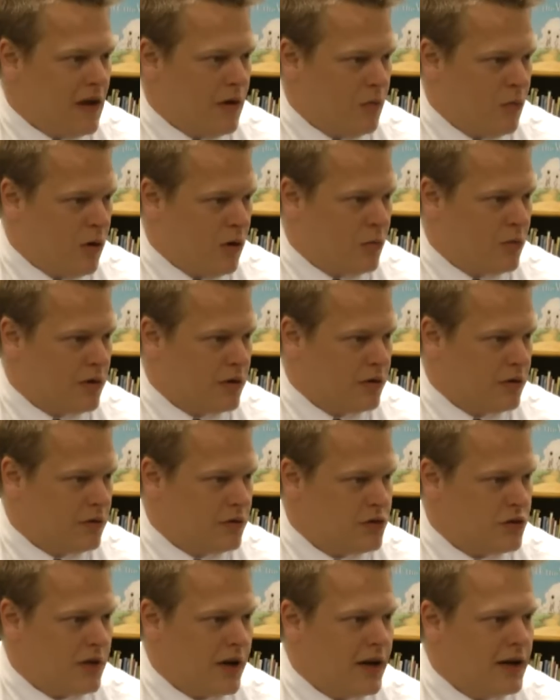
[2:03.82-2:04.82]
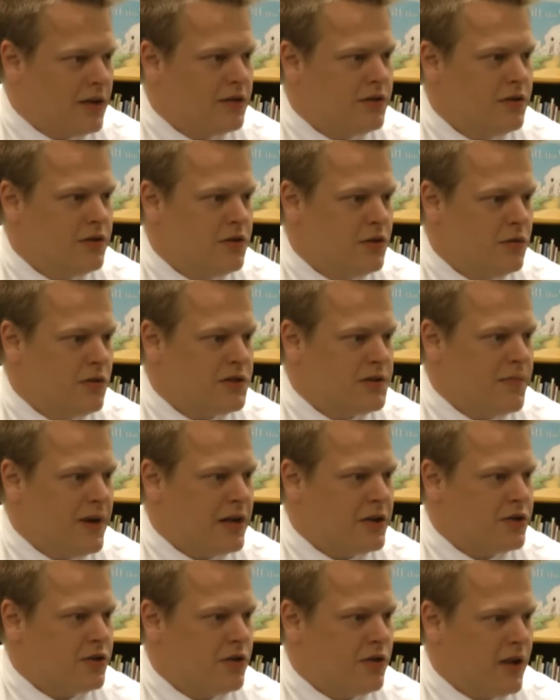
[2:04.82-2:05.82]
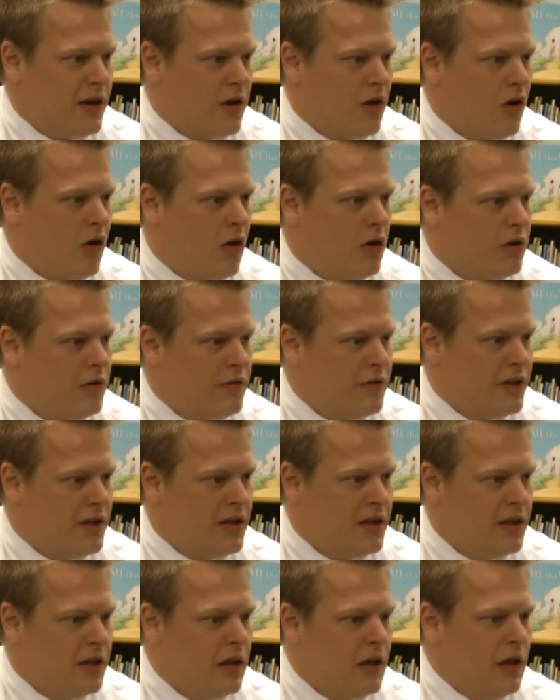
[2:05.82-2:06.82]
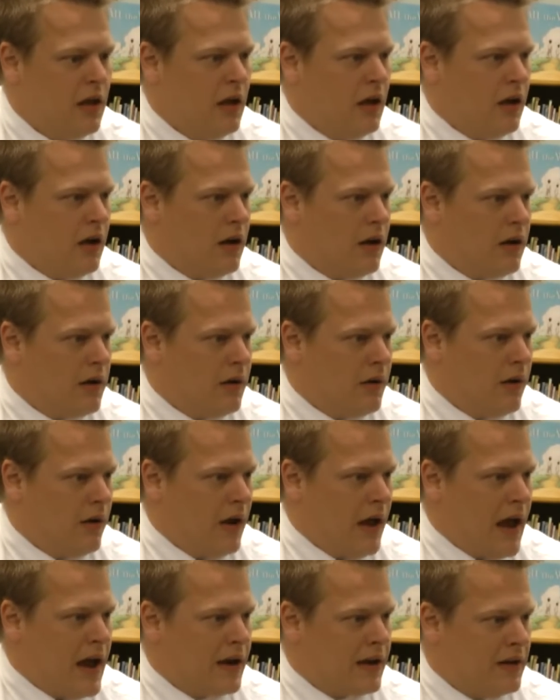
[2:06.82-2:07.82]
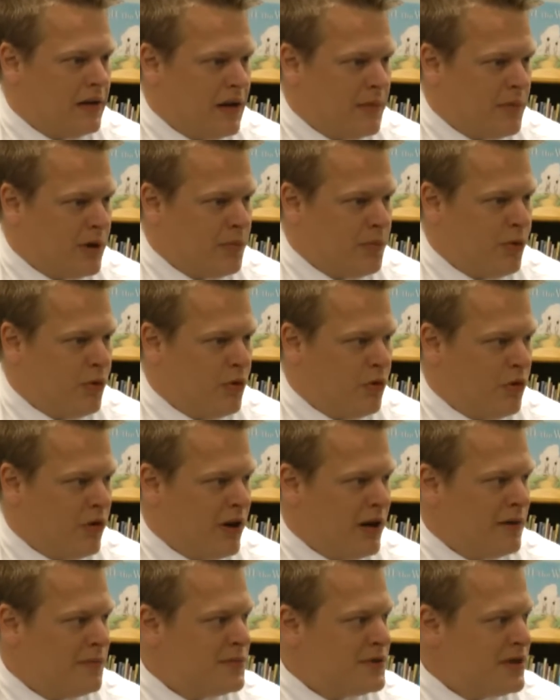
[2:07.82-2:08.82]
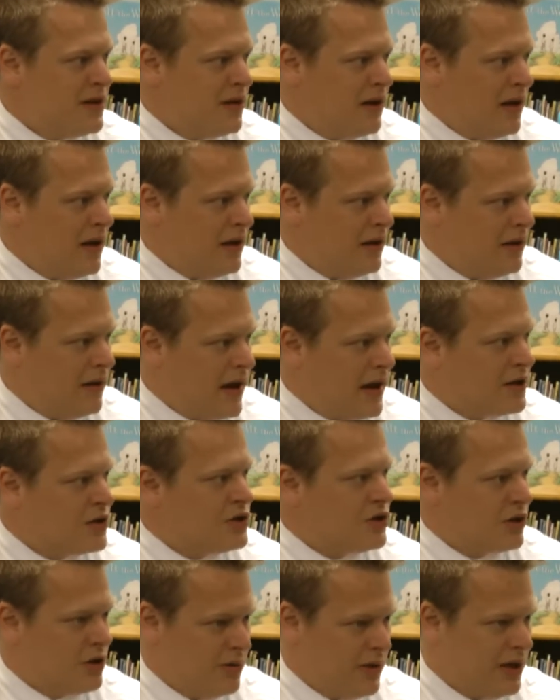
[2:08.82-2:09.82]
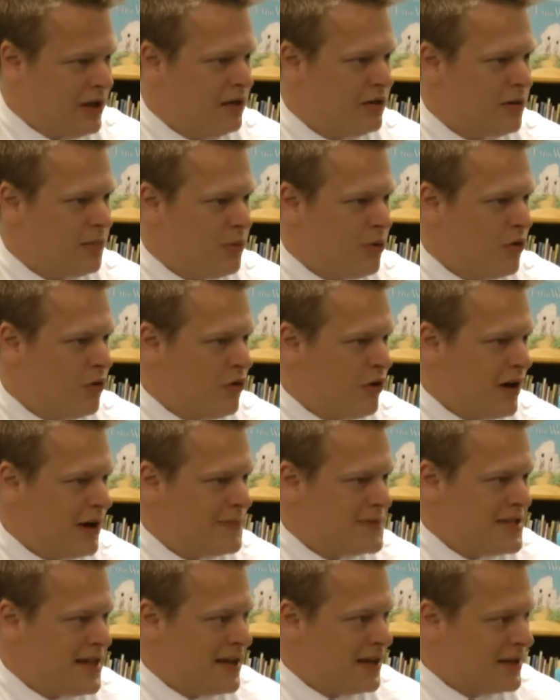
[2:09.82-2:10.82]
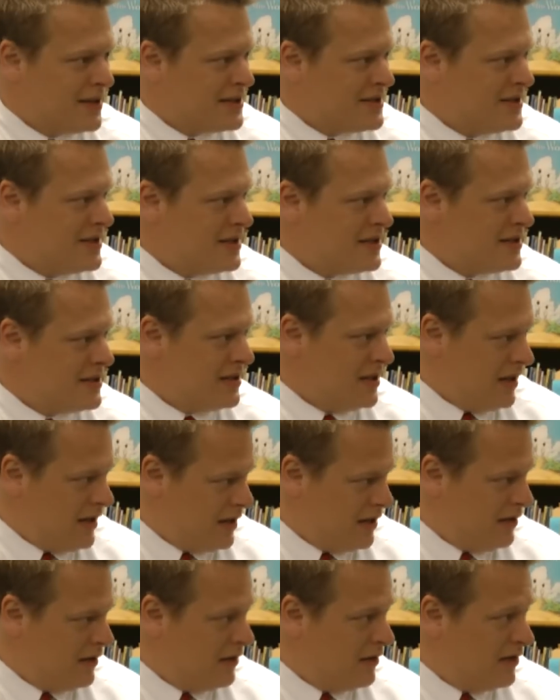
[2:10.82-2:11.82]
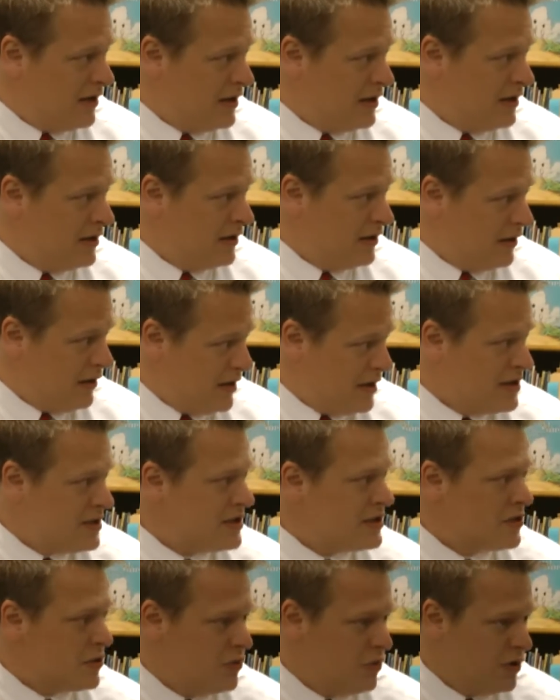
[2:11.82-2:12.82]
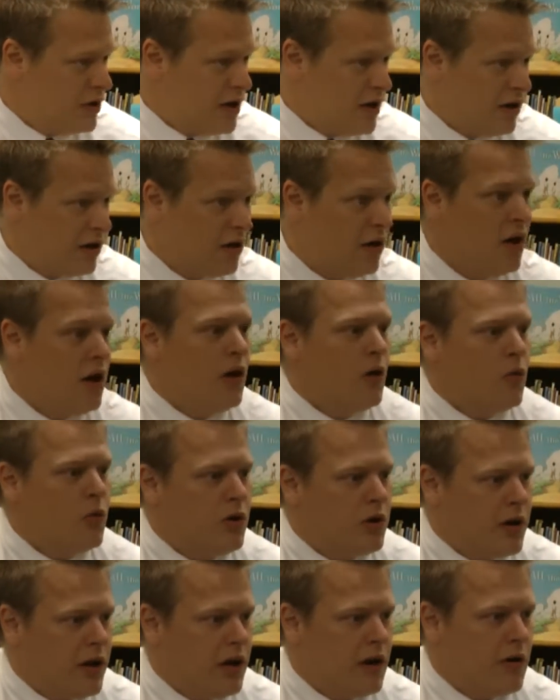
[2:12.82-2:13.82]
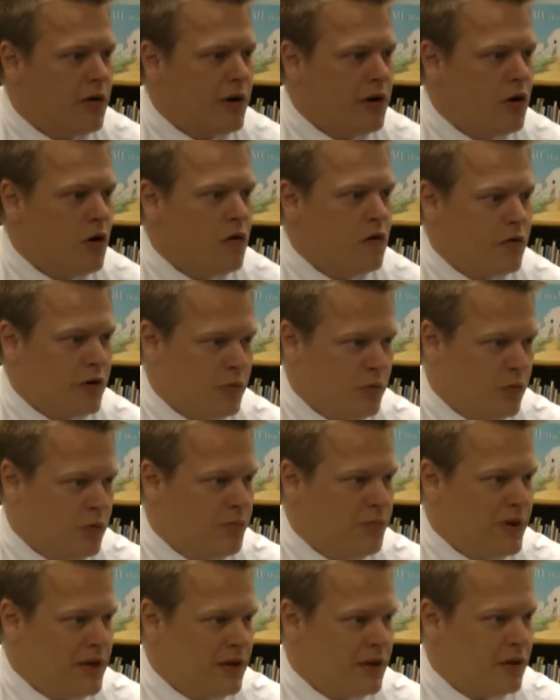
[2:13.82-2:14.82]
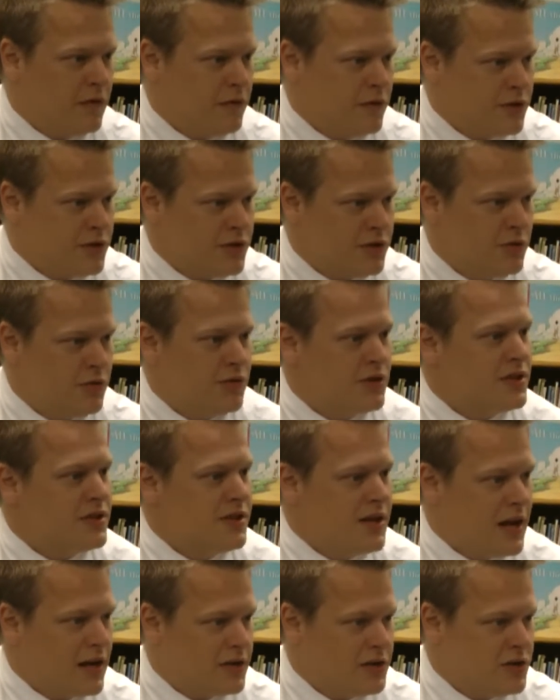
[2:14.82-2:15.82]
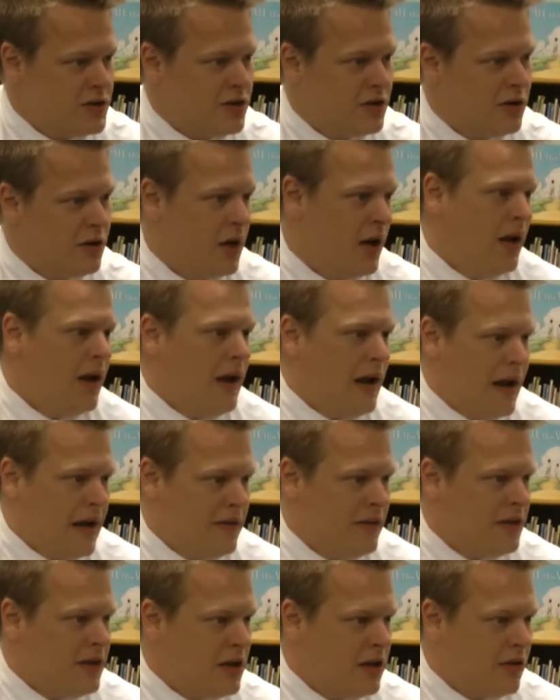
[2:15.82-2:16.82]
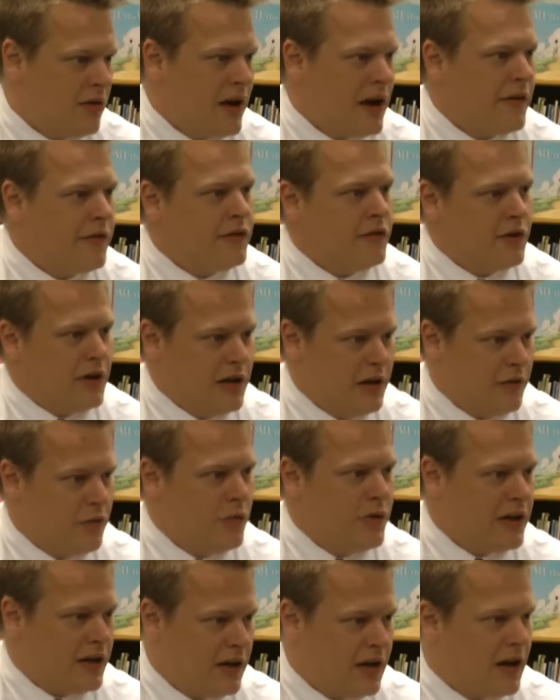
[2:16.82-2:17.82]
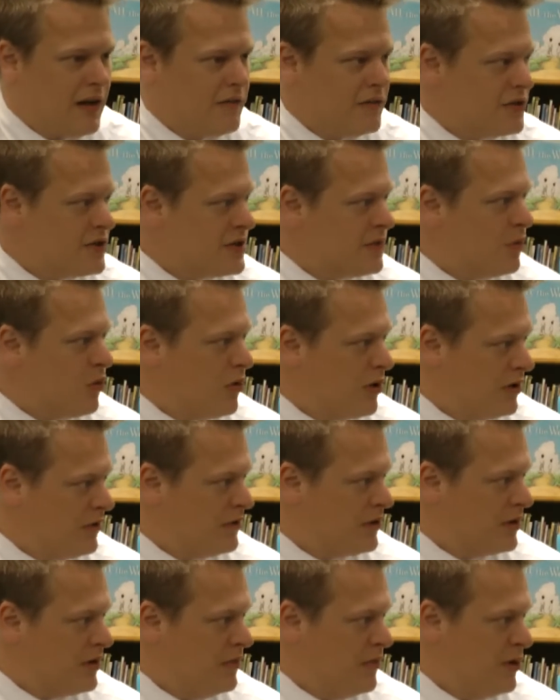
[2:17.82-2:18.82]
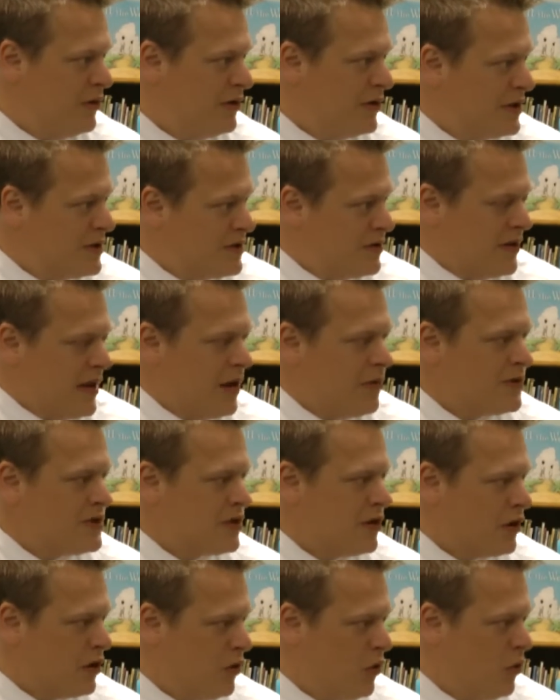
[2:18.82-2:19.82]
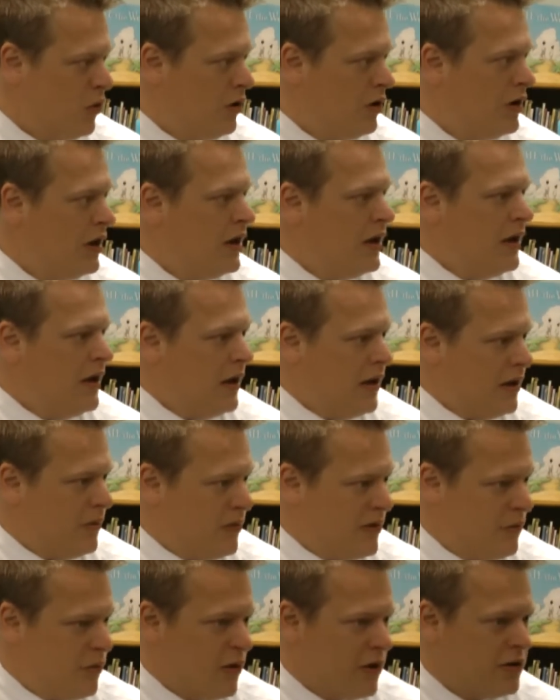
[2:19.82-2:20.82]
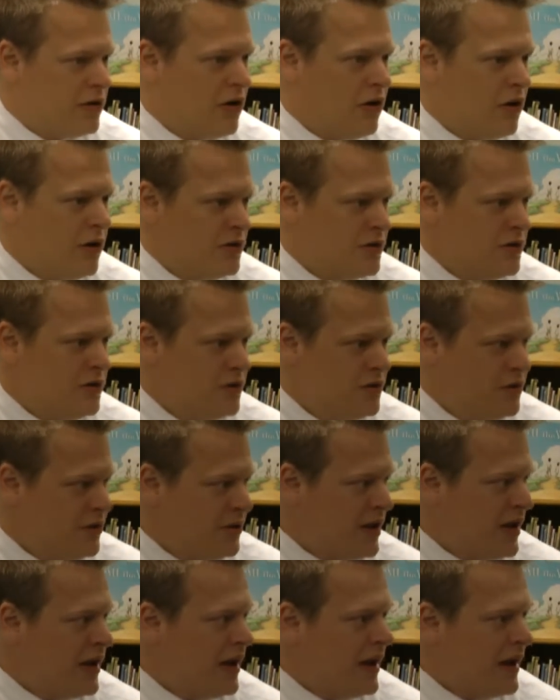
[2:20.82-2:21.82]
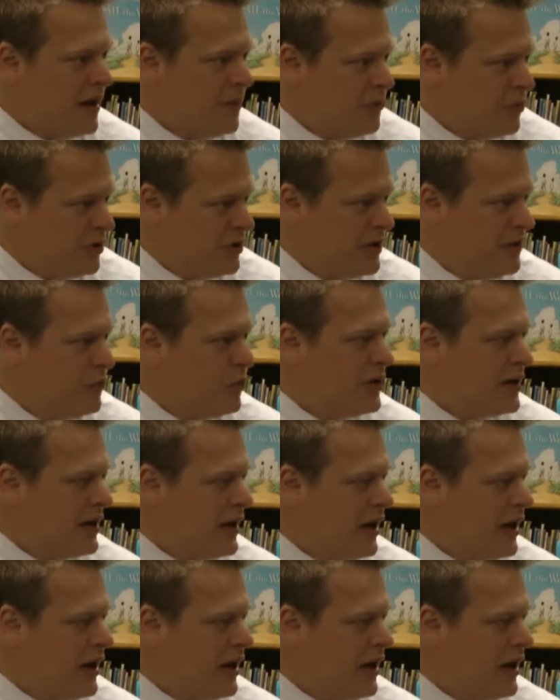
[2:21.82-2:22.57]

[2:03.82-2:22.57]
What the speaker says: that what we're trying to do is make sure that all of the academic programs and extracurricular programs that exist in this school year will carry over and will be there for students next year and the year after if we can have the support of the community. So that was our goal, and we've worked hard to do that, and I believe we